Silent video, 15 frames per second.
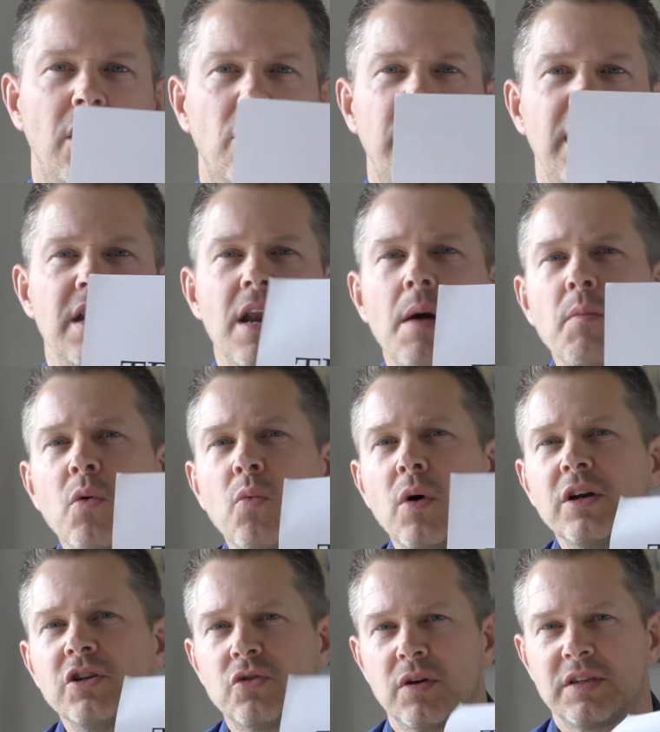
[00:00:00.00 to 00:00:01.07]
Okay, number
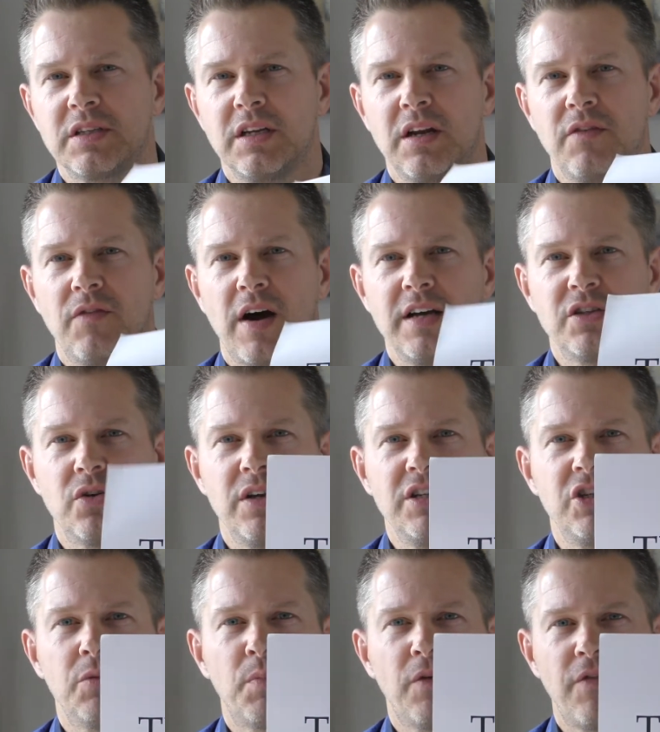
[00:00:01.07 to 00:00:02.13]
one trusted advisor
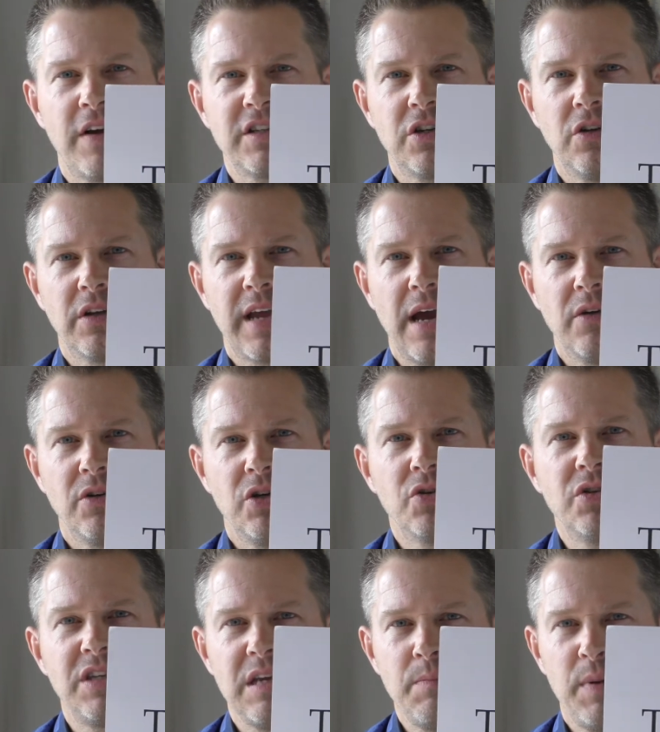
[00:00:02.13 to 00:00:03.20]
is your professional accountant, your
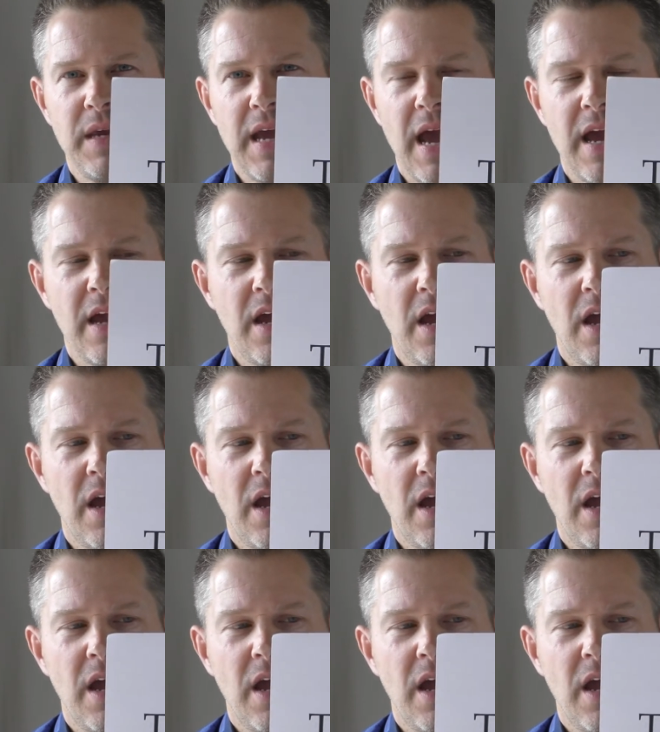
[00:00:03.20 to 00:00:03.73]
CPA.